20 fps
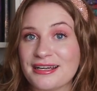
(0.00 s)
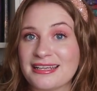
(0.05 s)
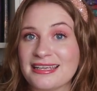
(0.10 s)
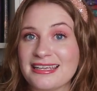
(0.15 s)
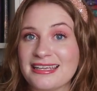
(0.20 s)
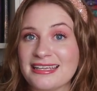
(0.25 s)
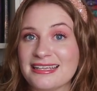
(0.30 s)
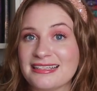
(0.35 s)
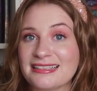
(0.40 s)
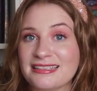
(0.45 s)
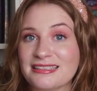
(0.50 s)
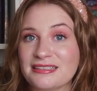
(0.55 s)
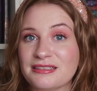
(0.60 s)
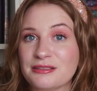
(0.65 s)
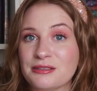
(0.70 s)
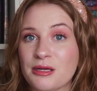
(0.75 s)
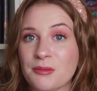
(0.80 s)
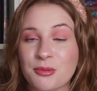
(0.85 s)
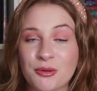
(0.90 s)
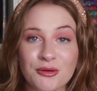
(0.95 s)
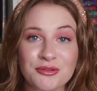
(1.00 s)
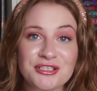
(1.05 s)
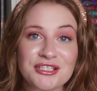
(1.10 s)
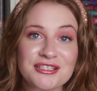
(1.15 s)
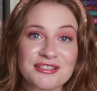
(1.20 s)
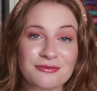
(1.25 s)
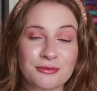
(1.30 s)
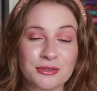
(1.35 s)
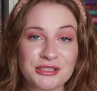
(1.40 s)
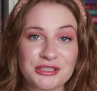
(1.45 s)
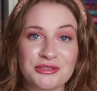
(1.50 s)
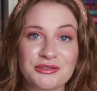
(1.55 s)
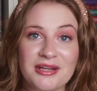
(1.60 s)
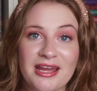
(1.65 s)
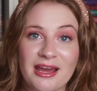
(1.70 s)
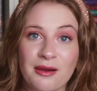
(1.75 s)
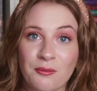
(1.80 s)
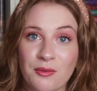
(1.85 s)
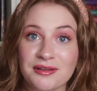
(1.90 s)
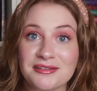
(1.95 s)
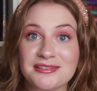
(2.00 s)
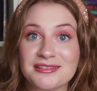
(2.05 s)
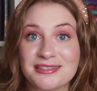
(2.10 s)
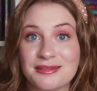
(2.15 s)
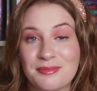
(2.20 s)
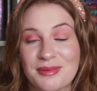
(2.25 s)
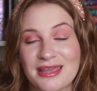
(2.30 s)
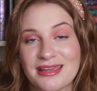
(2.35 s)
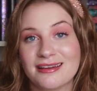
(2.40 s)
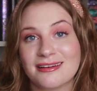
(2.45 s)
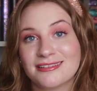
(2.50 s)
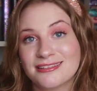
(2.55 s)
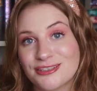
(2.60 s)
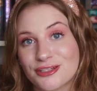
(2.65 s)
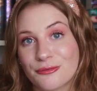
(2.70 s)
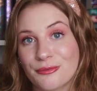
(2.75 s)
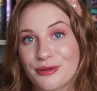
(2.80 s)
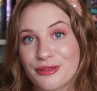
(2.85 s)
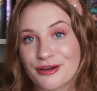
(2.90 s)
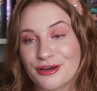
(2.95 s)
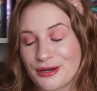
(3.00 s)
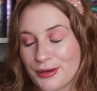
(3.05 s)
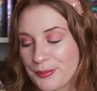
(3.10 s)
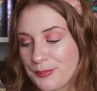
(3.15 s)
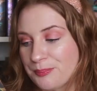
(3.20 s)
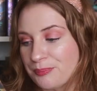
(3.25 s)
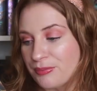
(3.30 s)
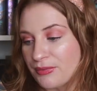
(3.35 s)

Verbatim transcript: he approaches Fortuna and wants to make a deal with her.